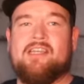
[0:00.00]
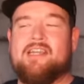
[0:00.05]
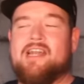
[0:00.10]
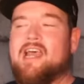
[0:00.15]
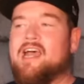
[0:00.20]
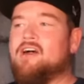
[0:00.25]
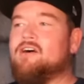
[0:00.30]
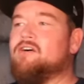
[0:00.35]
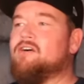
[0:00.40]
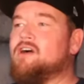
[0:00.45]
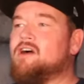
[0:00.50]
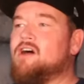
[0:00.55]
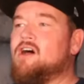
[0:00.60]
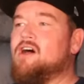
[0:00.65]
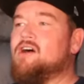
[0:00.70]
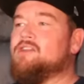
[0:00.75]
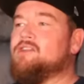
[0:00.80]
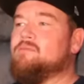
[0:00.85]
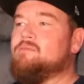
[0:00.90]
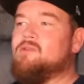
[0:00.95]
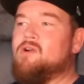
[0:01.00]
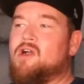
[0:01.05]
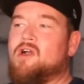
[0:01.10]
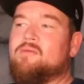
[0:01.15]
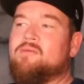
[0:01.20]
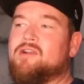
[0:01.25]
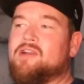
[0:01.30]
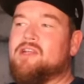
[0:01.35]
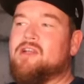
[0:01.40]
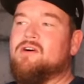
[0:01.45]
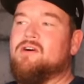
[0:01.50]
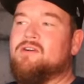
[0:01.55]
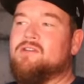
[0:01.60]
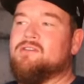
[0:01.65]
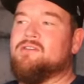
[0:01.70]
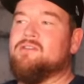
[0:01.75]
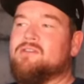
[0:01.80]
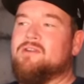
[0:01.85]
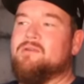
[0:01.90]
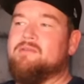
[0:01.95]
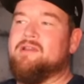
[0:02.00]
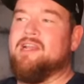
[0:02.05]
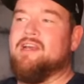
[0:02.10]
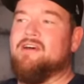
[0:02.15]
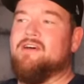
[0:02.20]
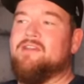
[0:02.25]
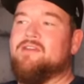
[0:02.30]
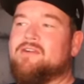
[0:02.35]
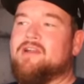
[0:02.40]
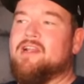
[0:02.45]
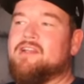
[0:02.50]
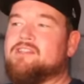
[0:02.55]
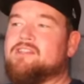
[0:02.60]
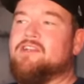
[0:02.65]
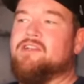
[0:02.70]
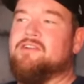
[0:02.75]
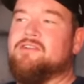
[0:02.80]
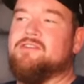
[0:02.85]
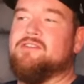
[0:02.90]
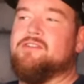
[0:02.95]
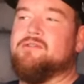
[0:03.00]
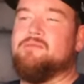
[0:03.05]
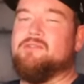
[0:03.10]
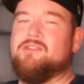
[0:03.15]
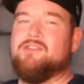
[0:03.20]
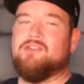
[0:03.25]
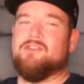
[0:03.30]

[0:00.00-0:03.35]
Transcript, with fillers: Now, on the property also, there have been other executions, but